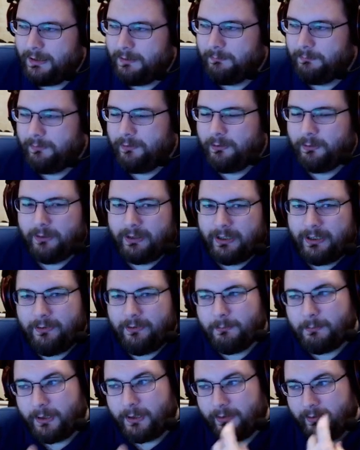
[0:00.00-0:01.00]
So
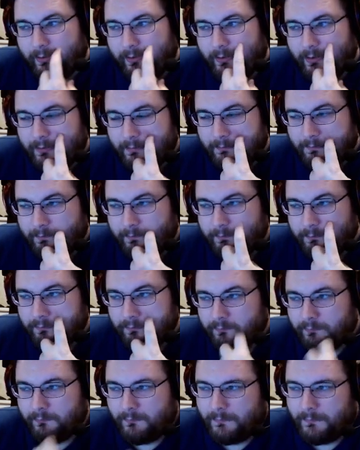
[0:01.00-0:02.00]
this month,
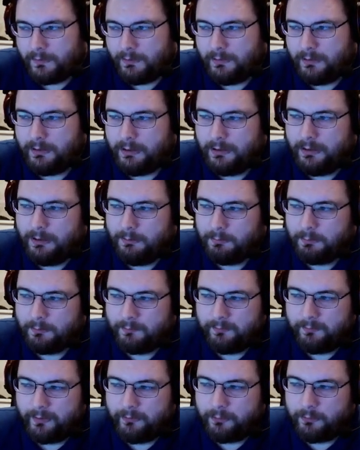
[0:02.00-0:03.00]

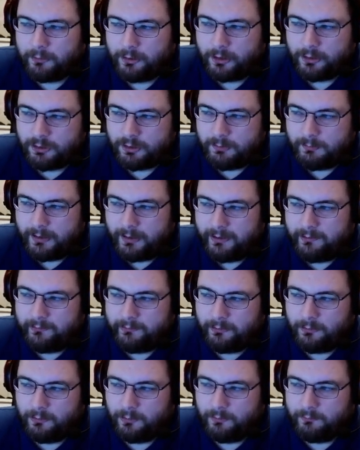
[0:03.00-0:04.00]
Professor Dungeon
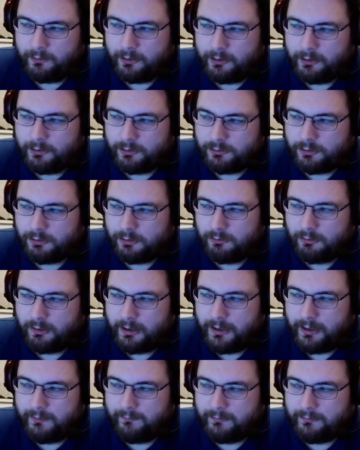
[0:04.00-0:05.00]
Master over at Dungeon
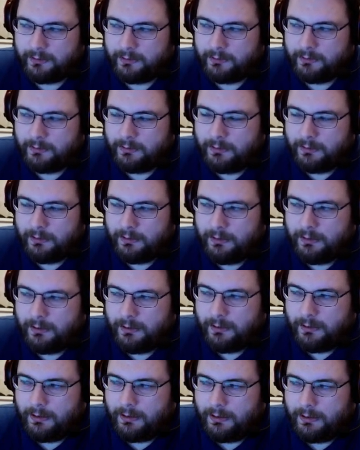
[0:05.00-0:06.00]
Craft
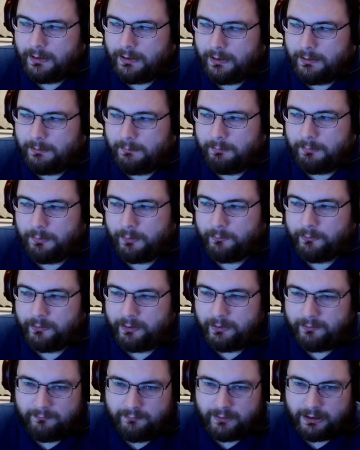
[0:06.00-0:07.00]

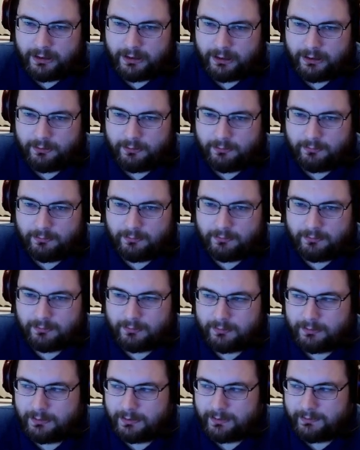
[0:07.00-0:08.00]
posted a video
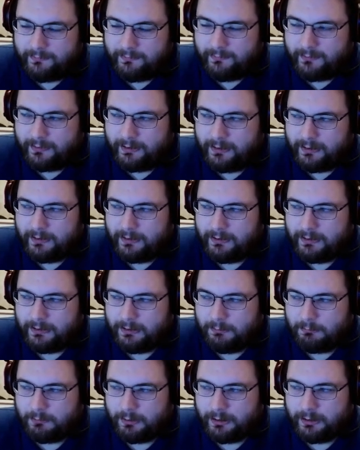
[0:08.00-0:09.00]
that said
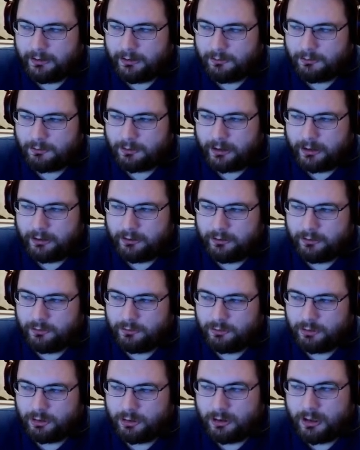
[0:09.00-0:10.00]
he wanted to try to
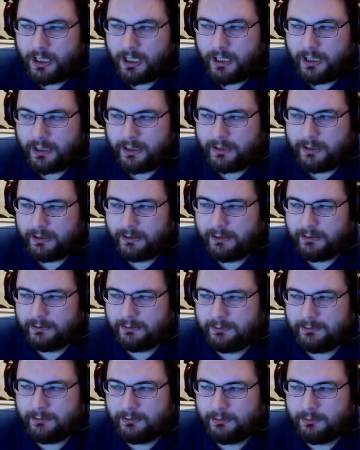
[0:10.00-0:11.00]
turn July
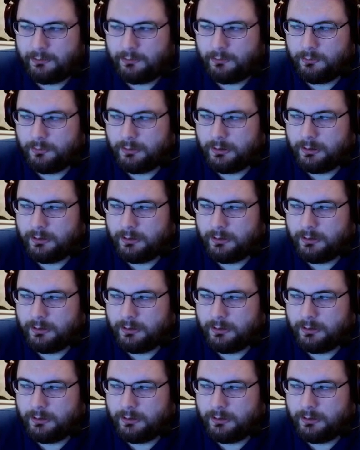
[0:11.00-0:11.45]
into